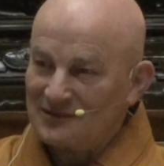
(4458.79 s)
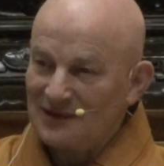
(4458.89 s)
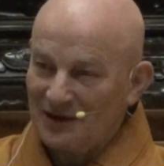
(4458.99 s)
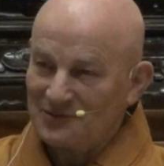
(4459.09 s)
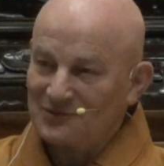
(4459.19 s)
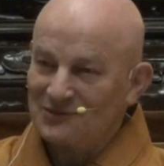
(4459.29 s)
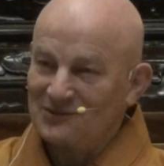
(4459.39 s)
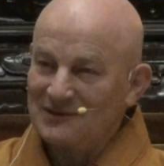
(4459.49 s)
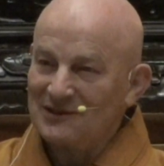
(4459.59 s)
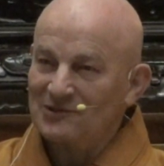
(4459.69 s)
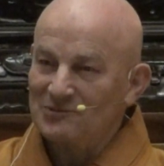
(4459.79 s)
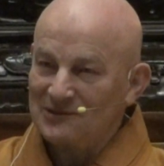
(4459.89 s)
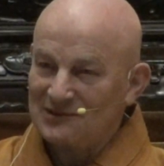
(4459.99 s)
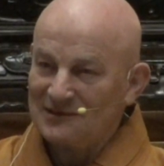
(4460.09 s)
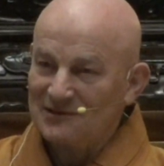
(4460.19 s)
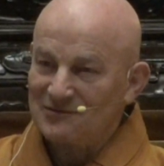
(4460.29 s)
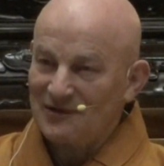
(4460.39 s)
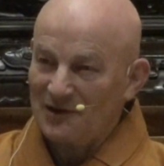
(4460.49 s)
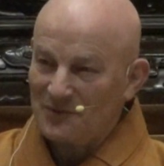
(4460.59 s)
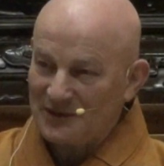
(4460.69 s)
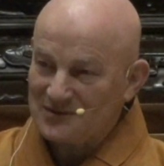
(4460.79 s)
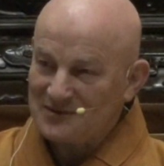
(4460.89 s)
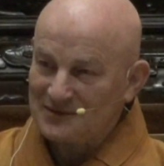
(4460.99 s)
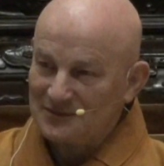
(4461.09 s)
how to deal with the defilements.